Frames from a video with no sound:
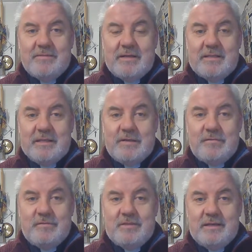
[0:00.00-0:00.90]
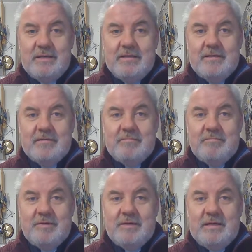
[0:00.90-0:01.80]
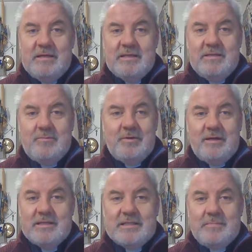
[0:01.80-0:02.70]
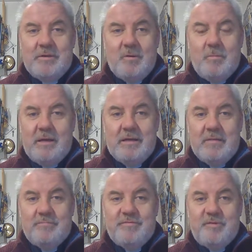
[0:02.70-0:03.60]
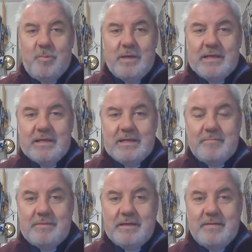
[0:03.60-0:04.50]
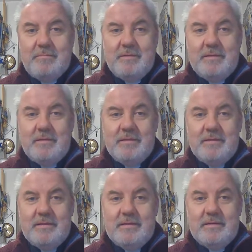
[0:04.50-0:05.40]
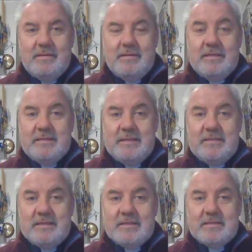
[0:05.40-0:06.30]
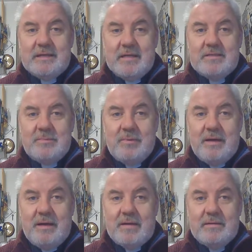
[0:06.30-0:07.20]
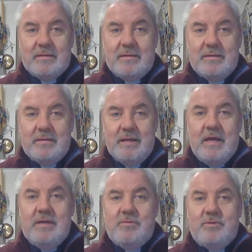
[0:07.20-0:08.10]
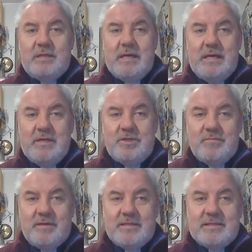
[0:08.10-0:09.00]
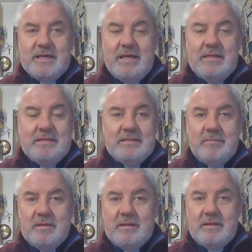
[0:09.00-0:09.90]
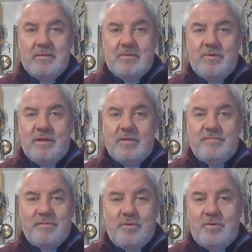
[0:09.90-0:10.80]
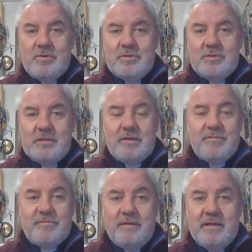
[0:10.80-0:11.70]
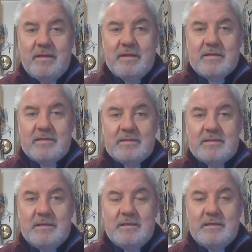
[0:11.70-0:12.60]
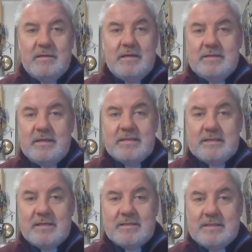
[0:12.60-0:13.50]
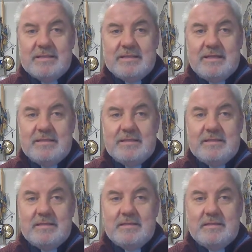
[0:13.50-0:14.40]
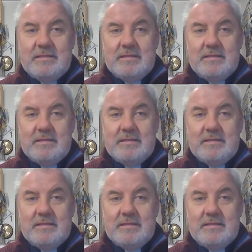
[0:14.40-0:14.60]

of ourselves but he doesn't want us to be all made up before we can come to him. He sees us as we are. He knows each of us intimately, all our flaws, our failings, and yes, our successes.